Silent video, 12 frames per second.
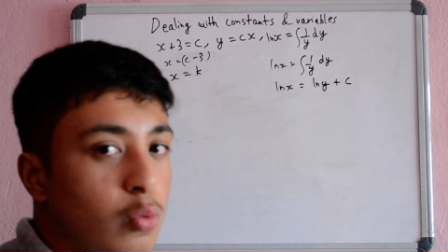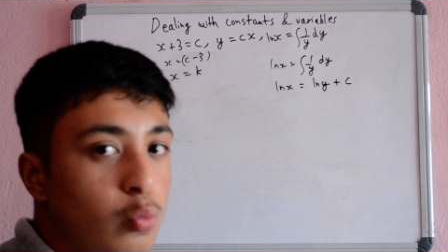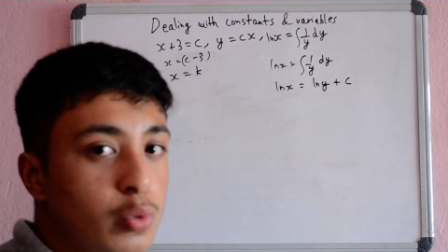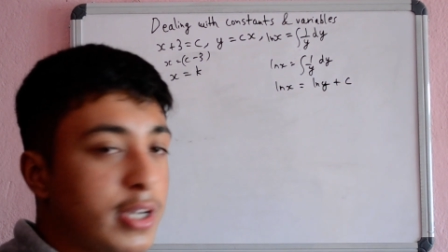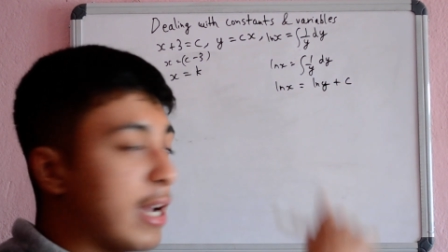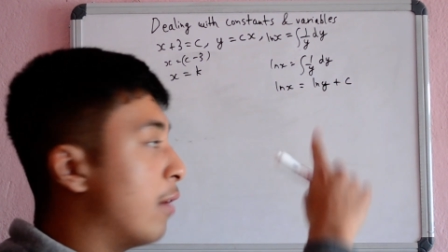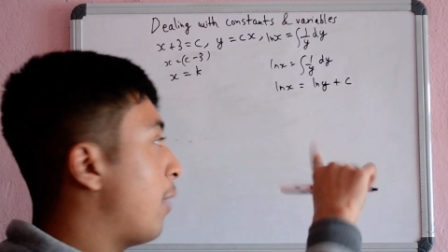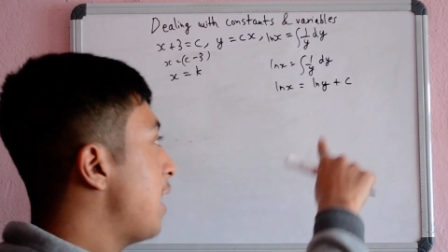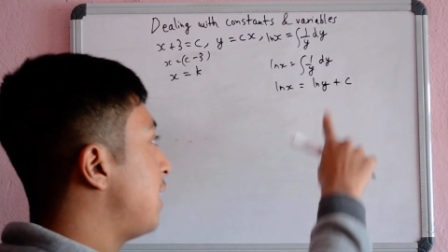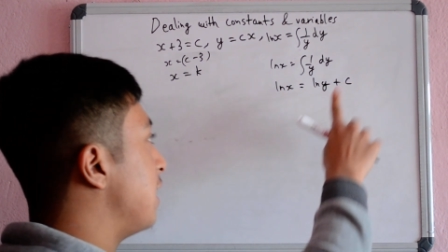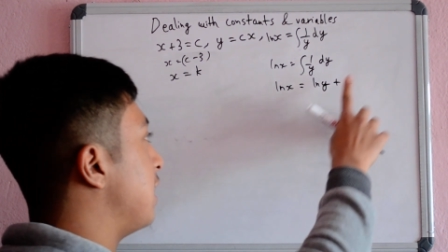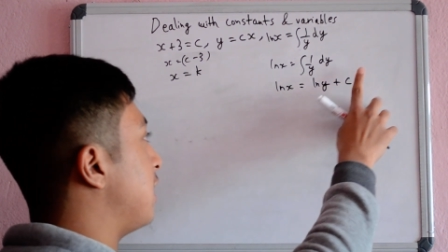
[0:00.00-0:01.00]
we can
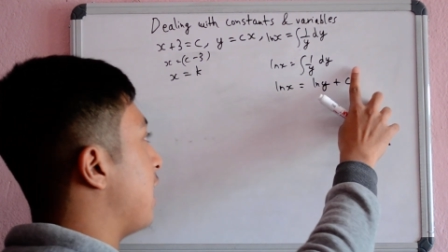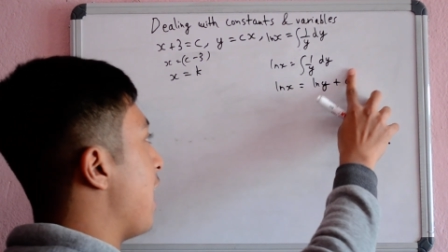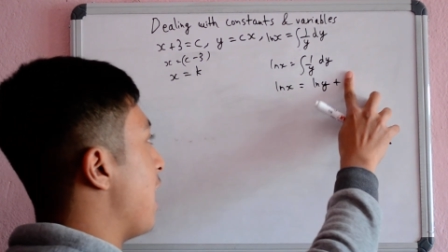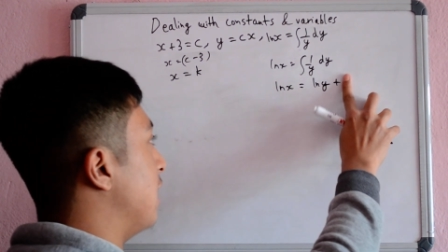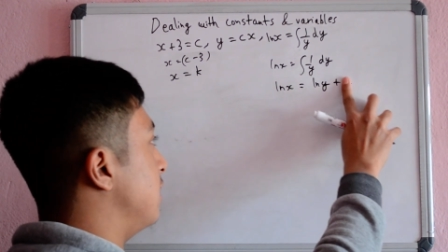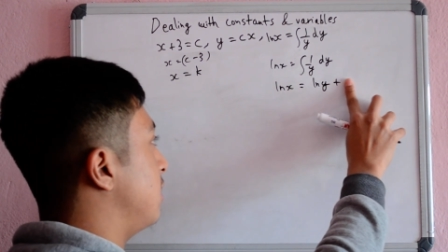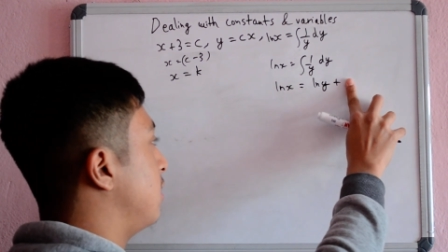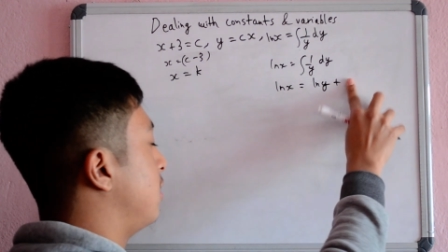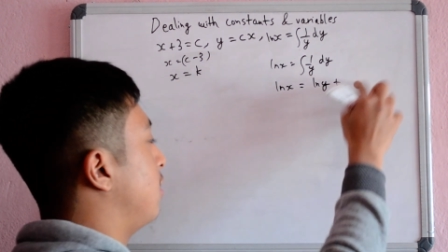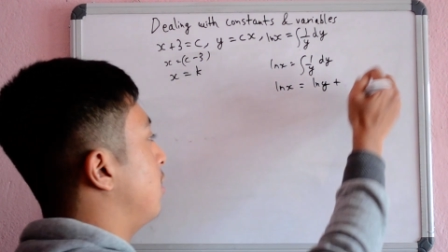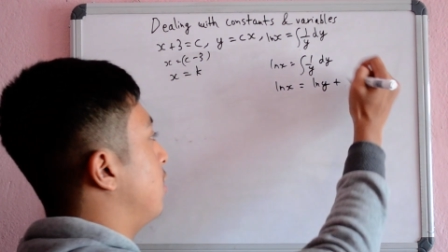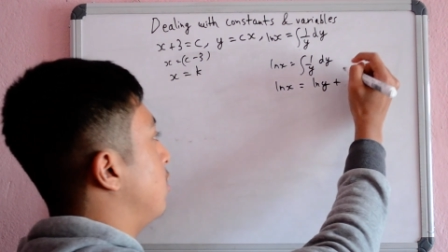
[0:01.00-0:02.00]
write it as
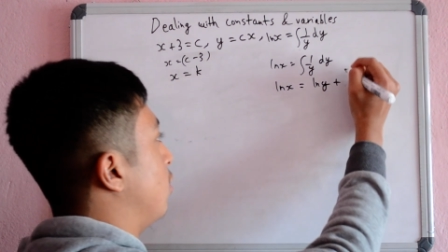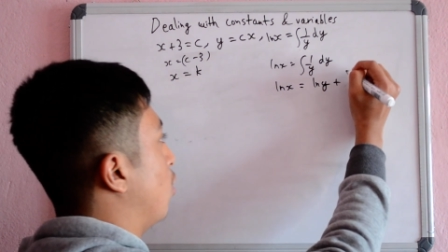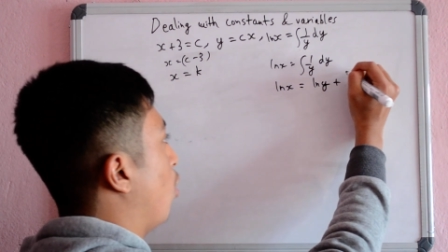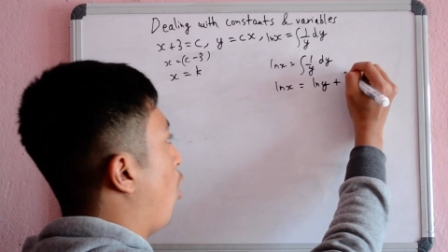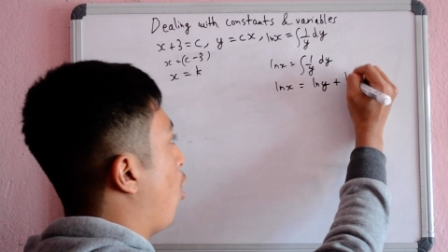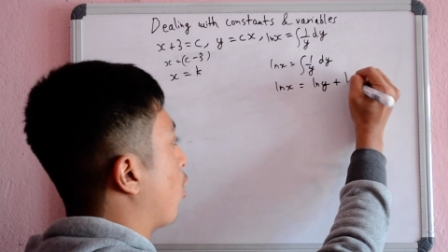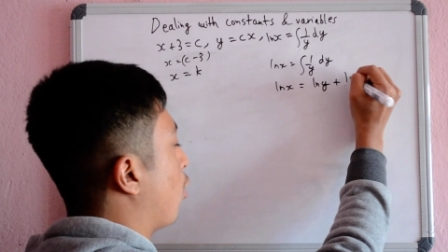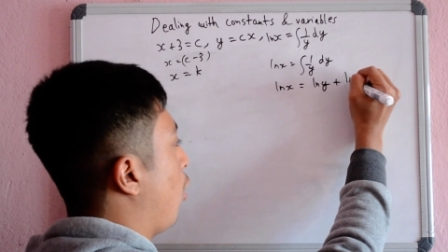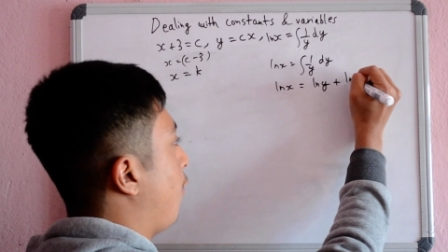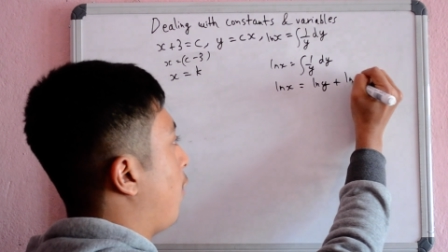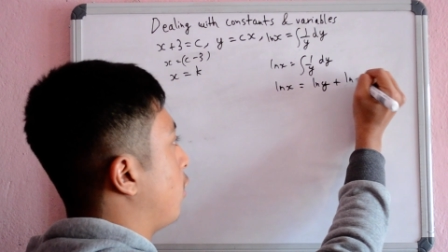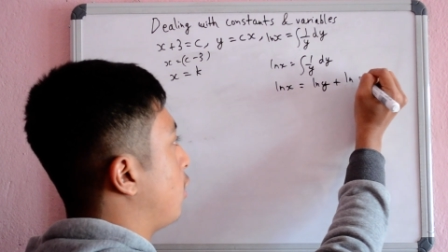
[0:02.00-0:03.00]
the log of
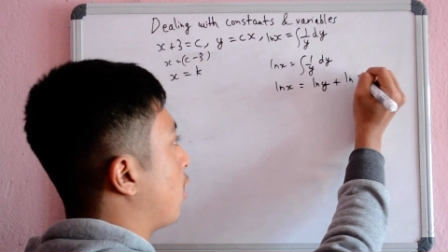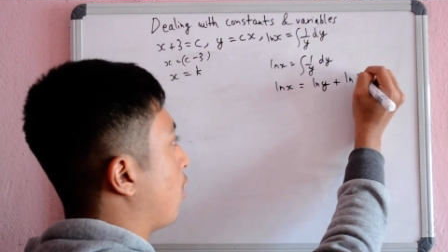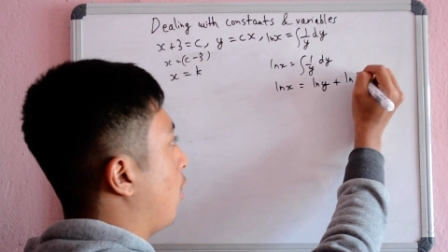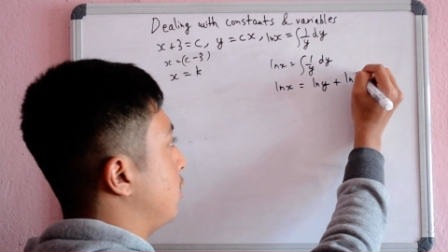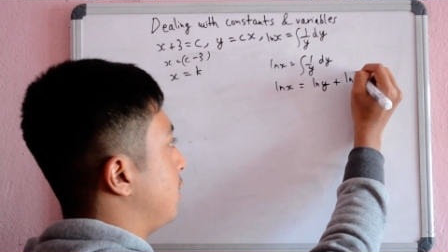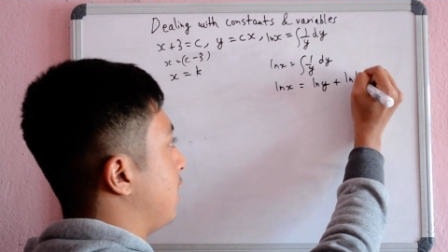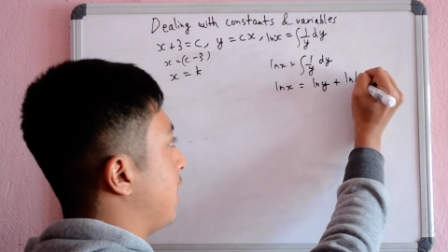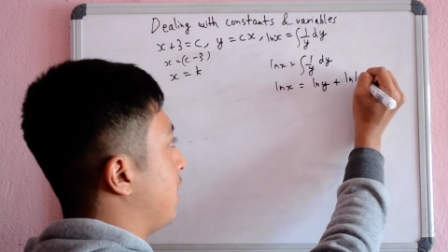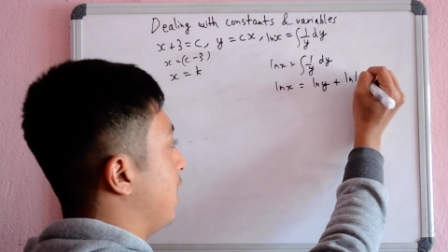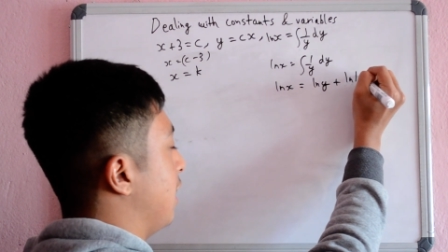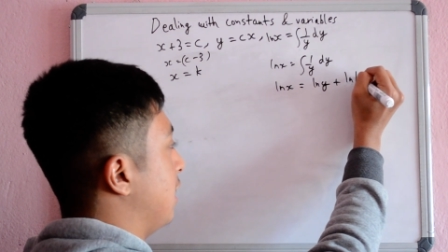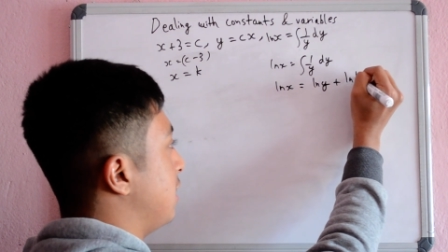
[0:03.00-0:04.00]
another constant,
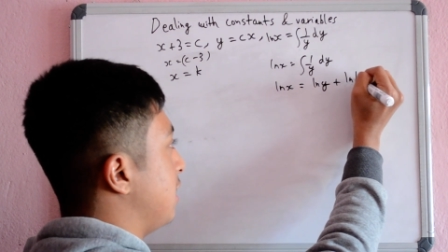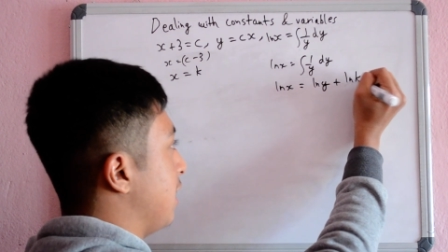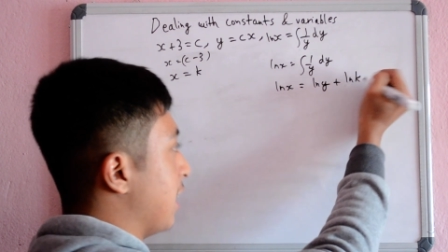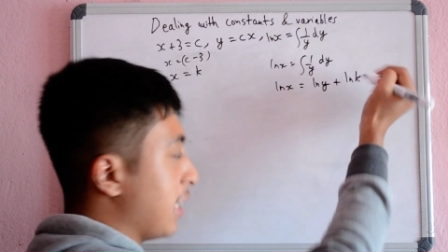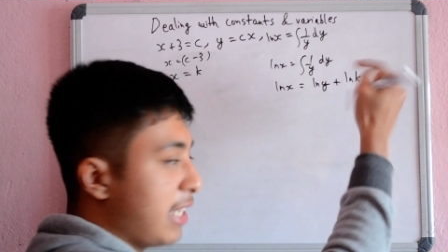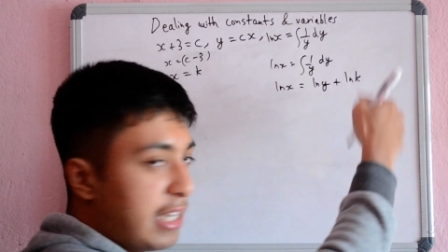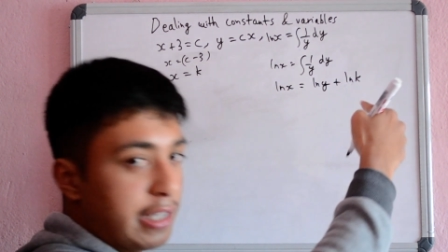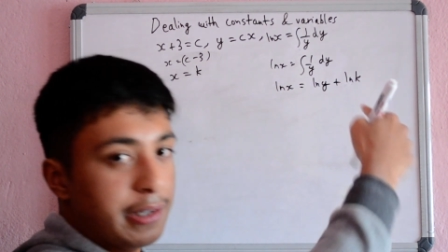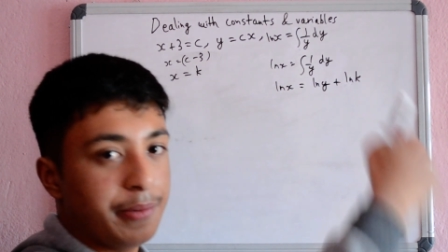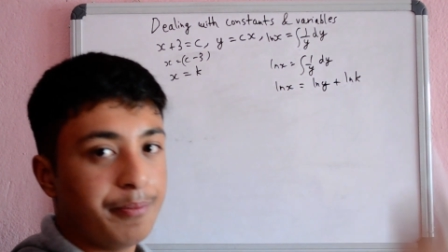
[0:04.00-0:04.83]
let's say k,